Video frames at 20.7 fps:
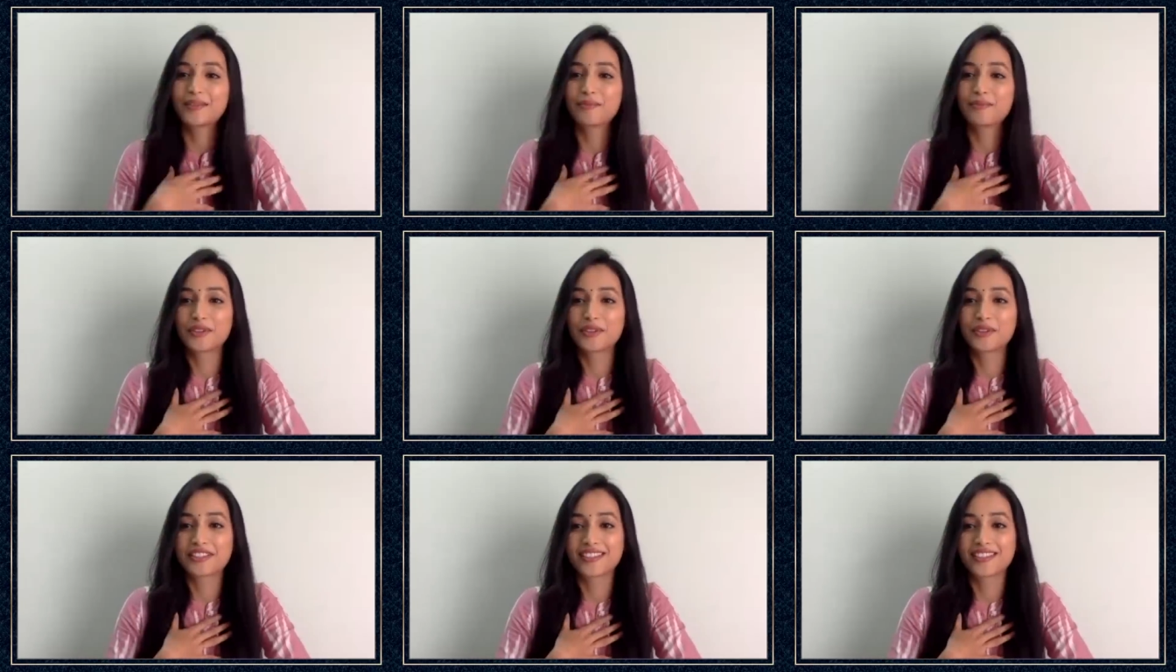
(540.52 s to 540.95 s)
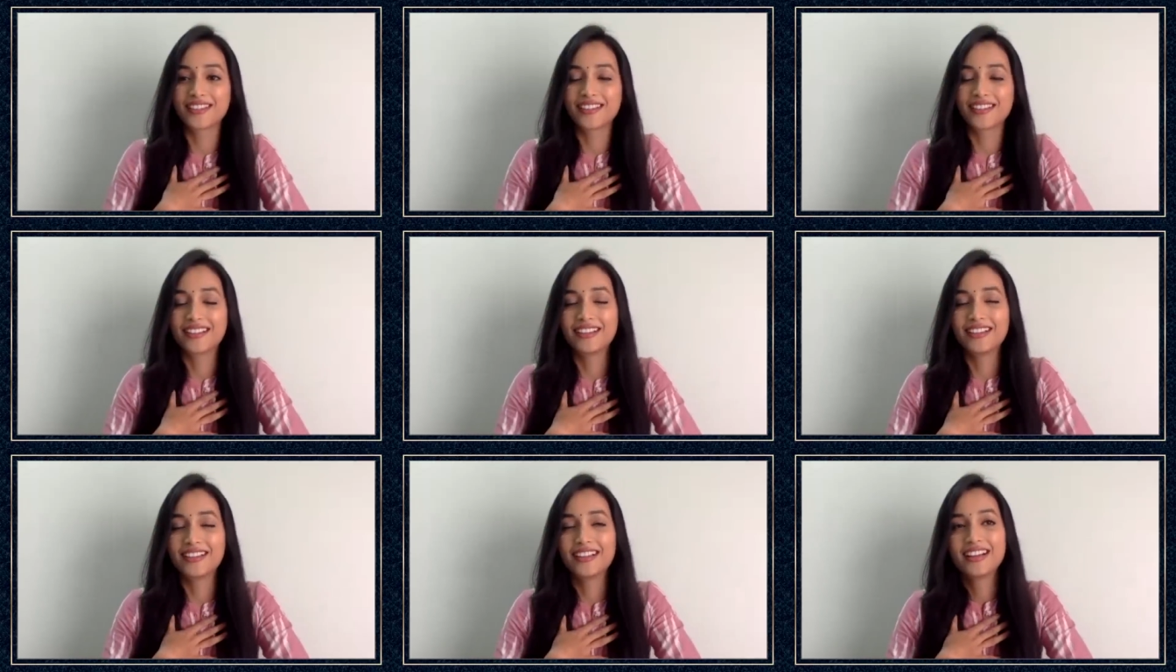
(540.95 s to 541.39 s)

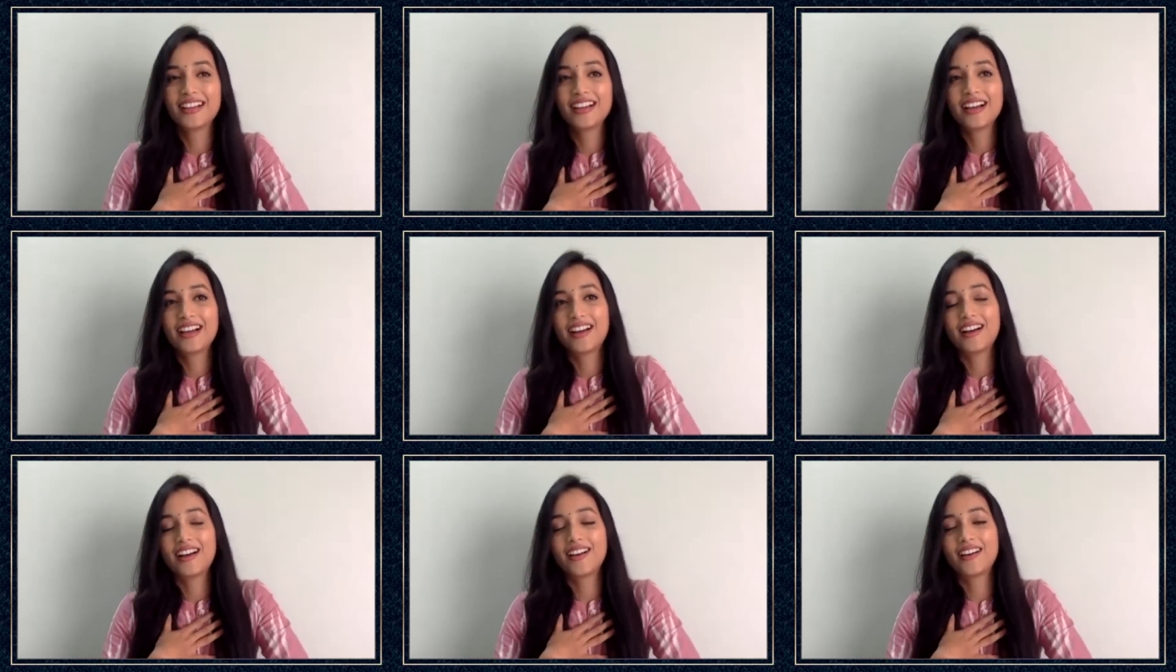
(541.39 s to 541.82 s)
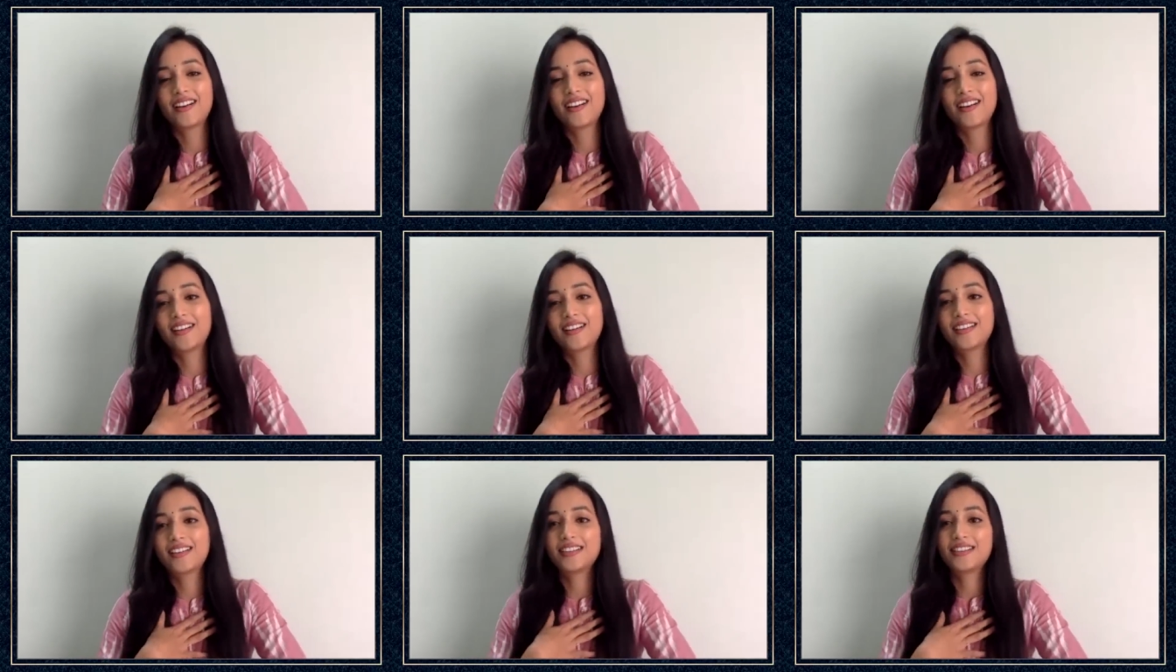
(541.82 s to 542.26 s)
emotional.
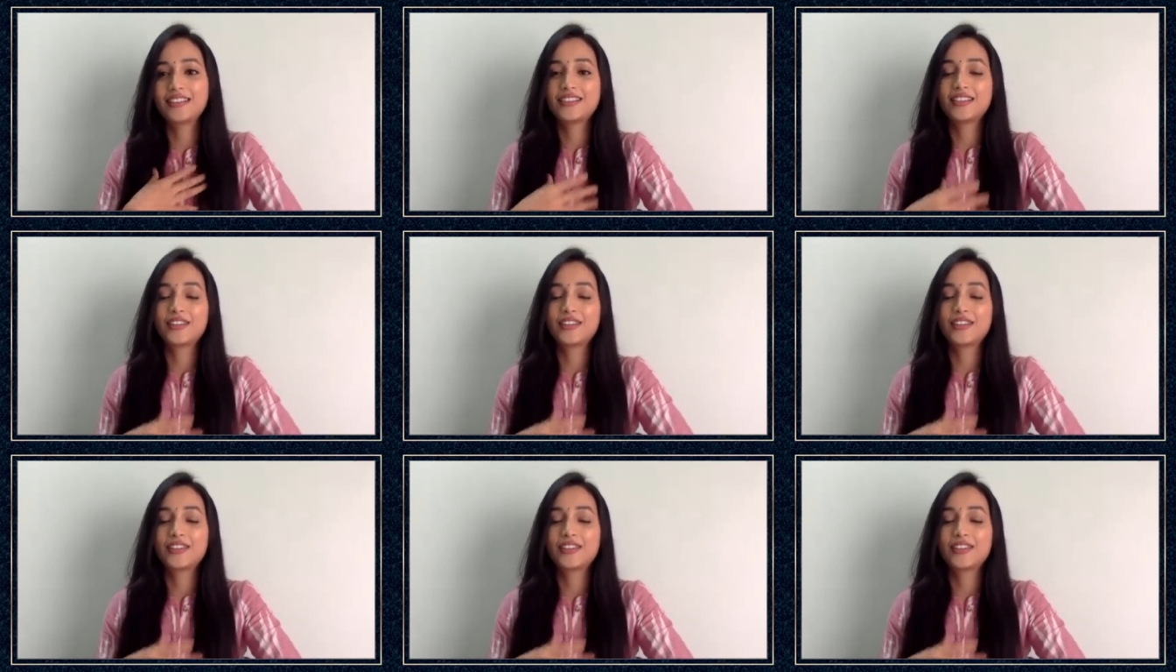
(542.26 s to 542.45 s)
Uh,